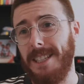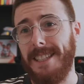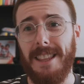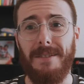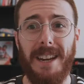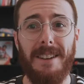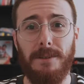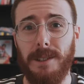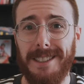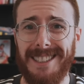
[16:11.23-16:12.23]
He's getting the
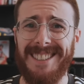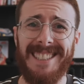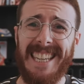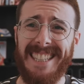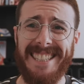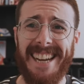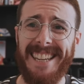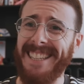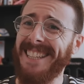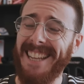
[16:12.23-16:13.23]
VR46 seat
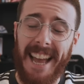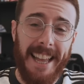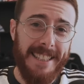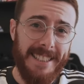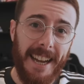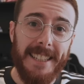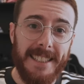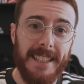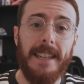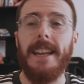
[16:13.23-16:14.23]
done and
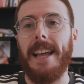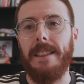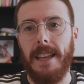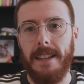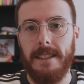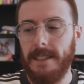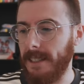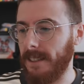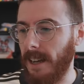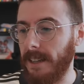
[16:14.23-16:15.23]
dusted, and then
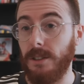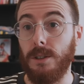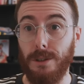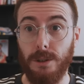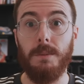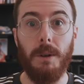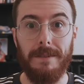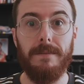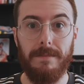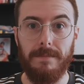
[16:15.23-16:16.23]
he started to do
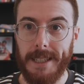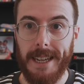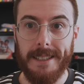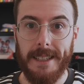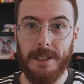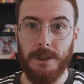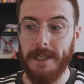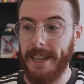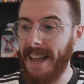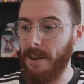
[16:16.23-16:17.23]
what Garcia is
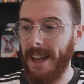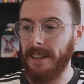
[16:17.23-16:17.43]
doing now.